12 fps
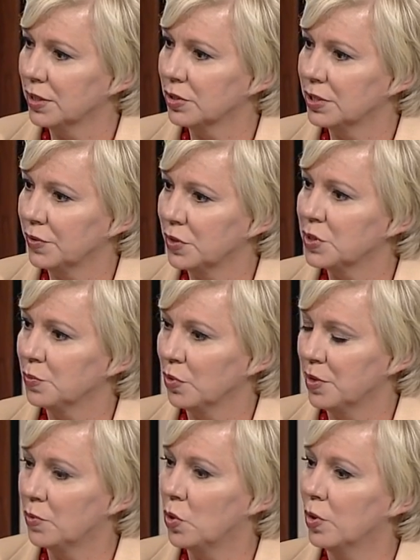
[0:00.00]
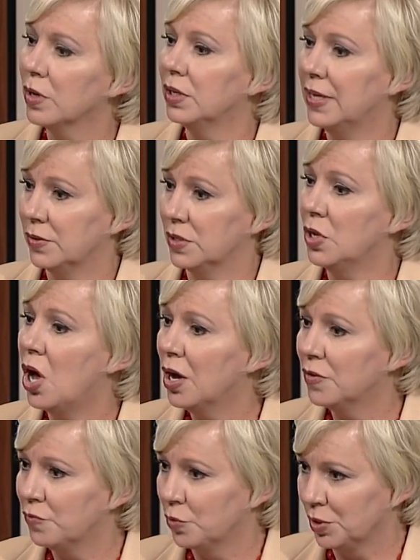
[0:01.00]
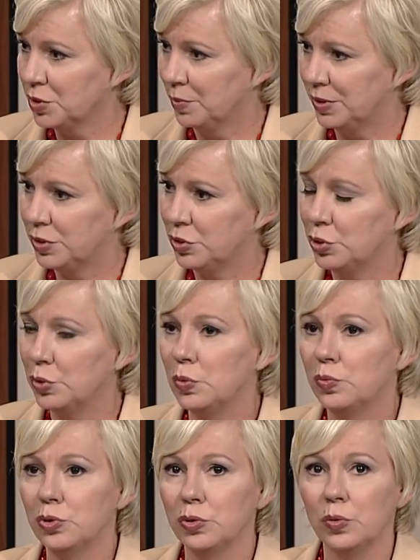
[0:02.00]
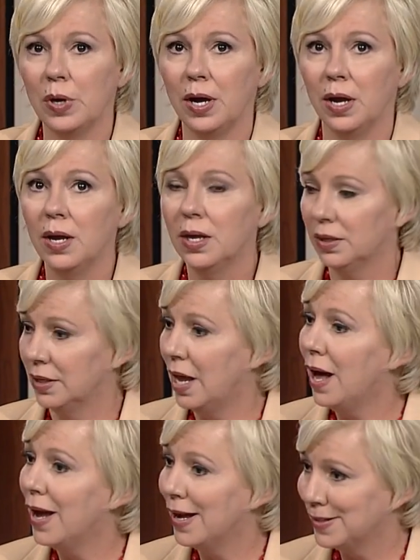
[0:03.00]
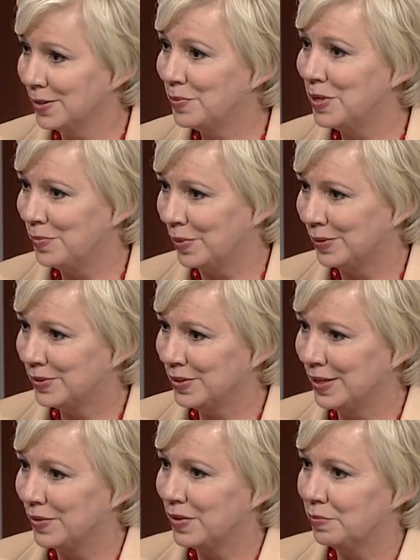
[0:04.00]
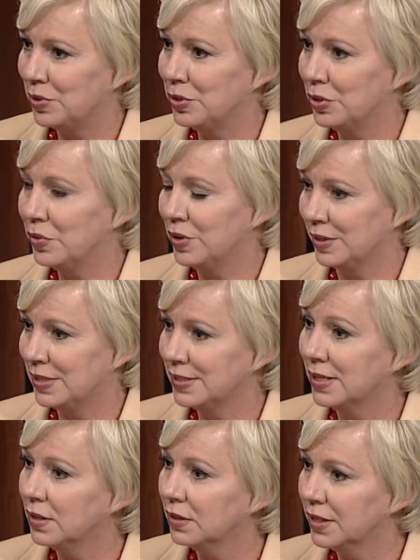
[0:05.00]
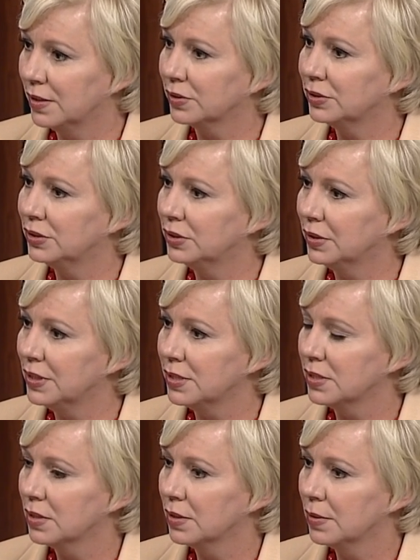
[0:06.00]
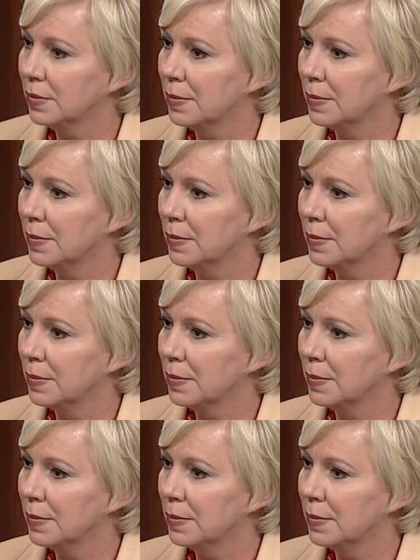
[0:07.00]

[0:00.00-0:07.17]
understand the Supreme Court allows law enforcement to, to uh, lie to people to get them to do things. Is it illegal to do this? It's